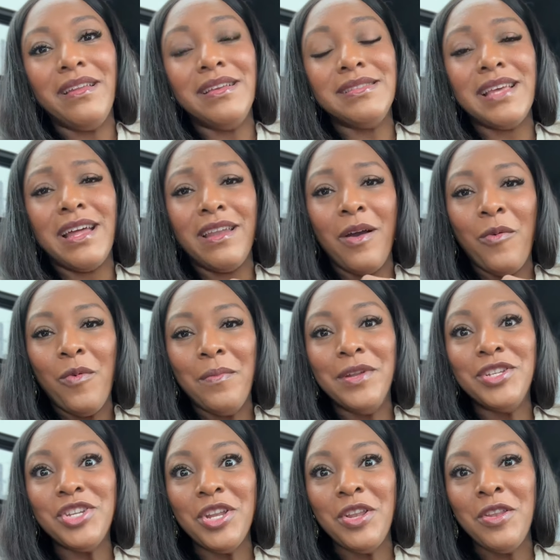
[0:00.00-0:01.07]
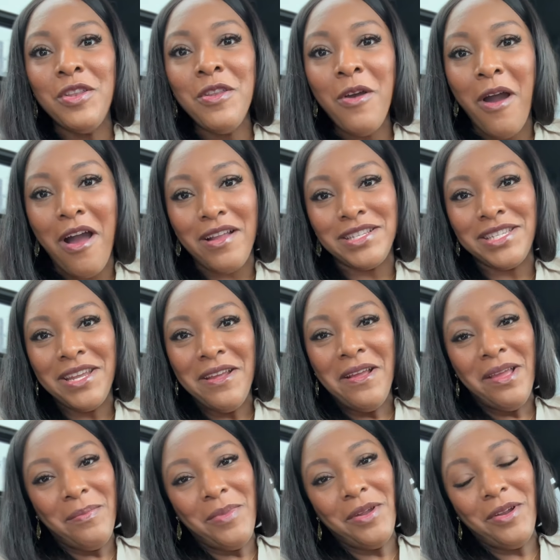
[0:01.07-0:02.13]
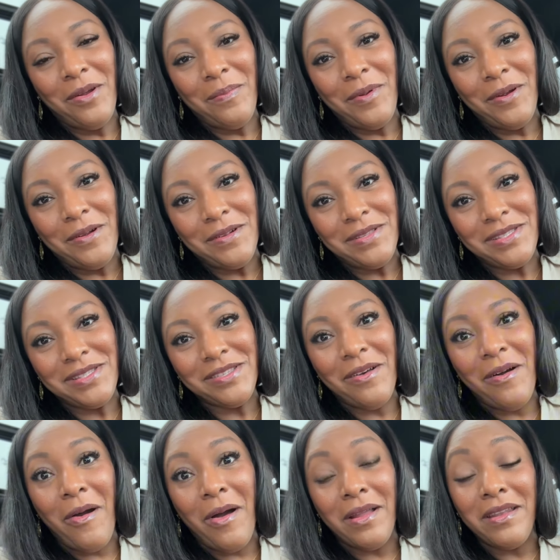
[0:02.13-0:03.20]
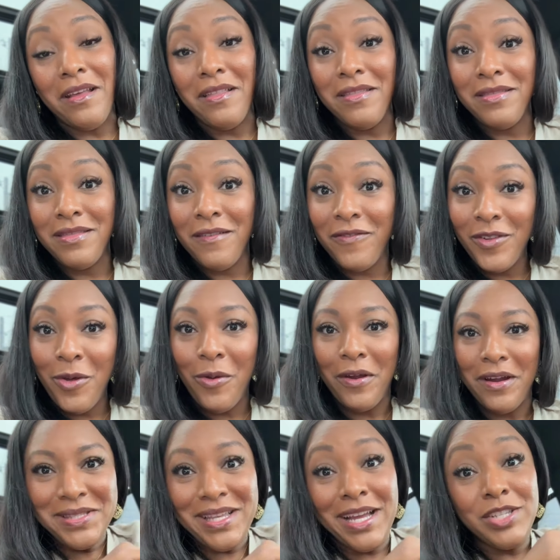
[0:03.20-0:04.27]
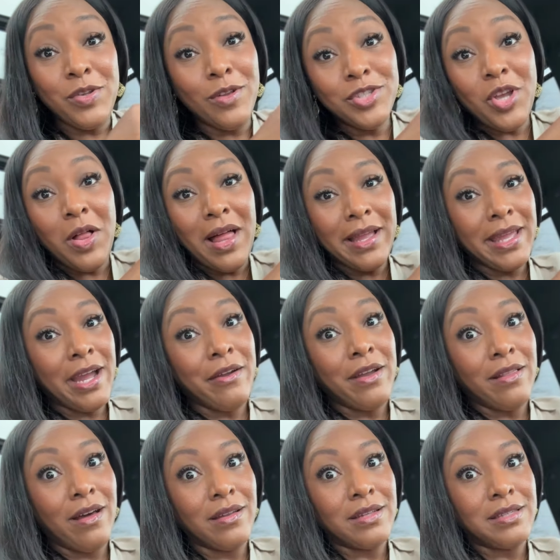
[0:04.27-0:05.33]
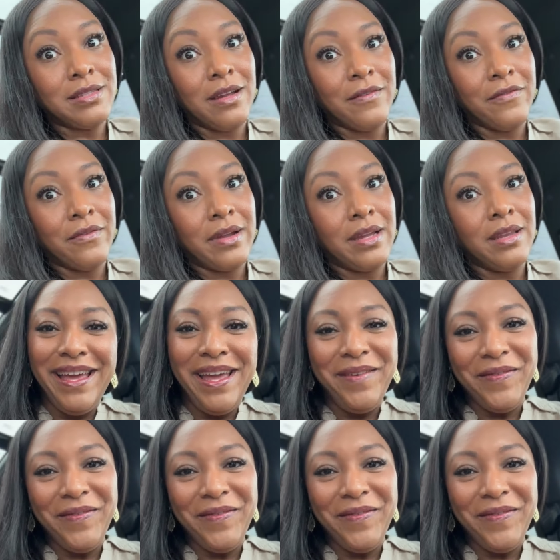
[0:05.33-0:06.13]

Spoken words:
is that a woman should not put her purse on the floor. I told y'all I carry a lot of stuff, right?